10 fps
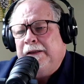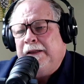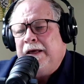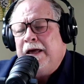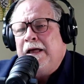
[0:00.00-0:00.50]

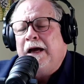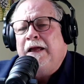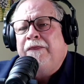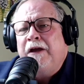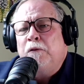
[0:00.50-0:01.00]

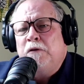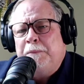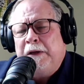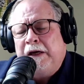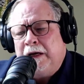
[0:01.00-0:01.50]
I think it was
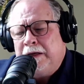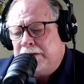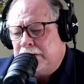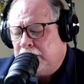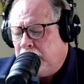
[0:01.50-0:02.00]

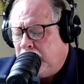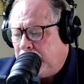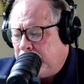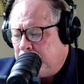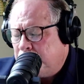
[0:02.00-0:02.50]
because
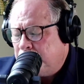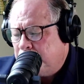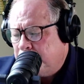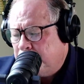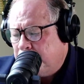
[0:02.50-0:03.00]
the
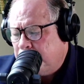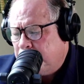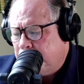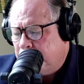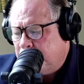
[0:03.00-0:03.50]

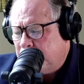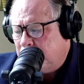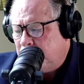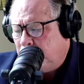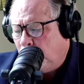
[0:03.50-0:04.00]

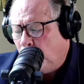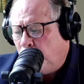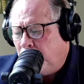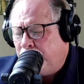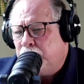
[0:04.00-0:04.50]

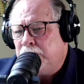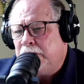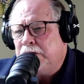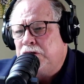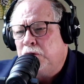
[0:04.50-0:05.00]
whole refugee
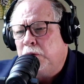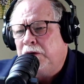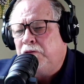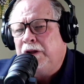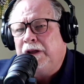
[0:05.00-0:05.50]
issue
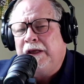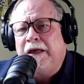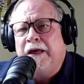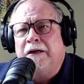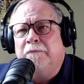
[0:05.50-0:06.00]
had
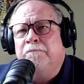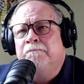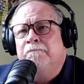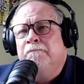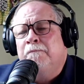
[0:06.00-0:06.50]
really
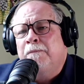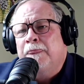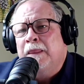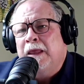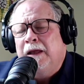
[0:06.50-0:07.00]

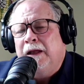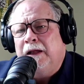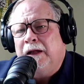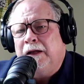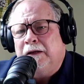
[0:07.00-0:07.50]

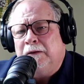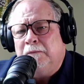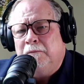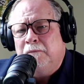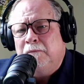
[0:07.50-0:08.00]

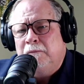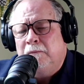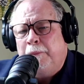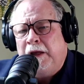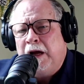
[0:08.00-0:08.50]

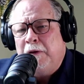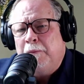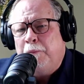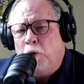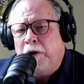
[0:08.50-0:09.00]
become
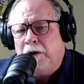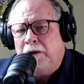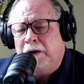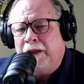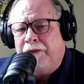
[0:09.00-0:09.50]

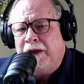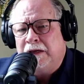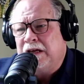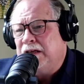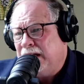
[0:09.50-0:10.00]
important, I think,
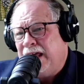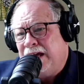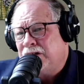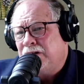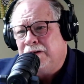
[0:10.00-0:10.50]
as a
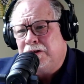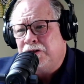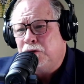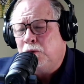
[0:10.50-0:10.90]
national issue.